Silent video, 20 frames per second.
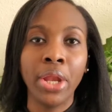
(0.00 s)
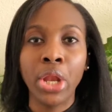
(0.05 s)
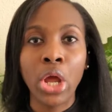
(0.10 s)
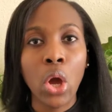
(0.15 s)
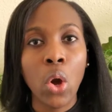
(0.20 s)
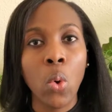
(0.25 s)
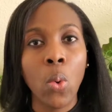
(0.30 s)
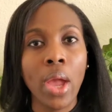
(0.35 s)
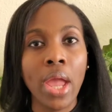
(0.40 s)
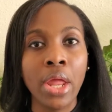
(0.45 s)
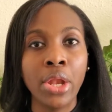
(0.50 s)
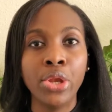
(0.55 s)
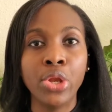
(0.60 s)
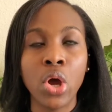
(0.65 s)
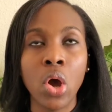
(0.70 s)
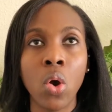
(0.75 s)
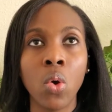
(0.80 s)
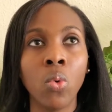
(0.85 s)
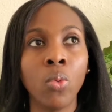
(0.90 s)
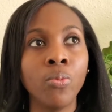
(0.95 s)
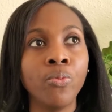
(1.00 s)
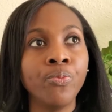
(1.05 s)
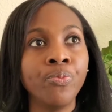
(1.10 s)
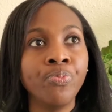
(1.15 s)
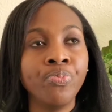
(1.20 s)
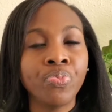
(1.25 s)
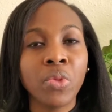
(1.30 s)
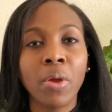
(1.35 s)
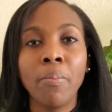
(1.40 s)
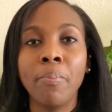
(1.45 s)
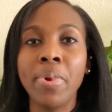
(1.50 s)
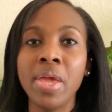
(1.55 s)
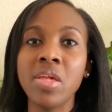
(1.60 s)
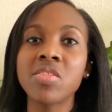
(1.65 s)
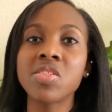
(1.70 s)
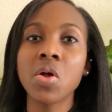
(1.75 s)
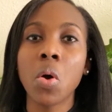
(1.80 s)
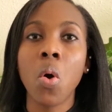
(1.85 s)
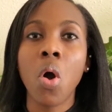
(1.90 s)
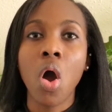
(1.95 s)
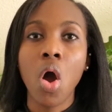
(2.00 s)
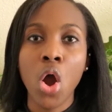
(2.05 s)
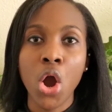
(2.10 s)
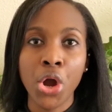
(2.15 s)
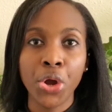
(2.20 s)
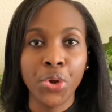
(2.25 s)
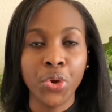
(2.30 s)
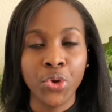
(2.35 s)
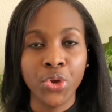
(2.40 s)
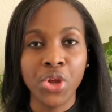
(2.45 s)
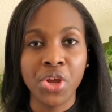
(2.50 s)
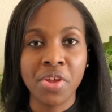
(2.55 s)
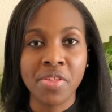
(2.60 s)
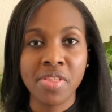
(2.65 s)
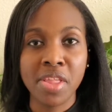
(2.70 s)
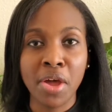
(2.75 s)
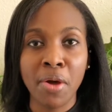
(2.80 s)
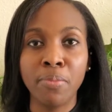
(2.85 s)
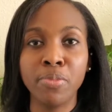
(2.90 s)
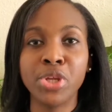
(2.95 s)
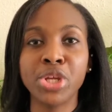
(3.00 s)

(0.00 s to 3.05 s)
No, and don't be so hard on yourself.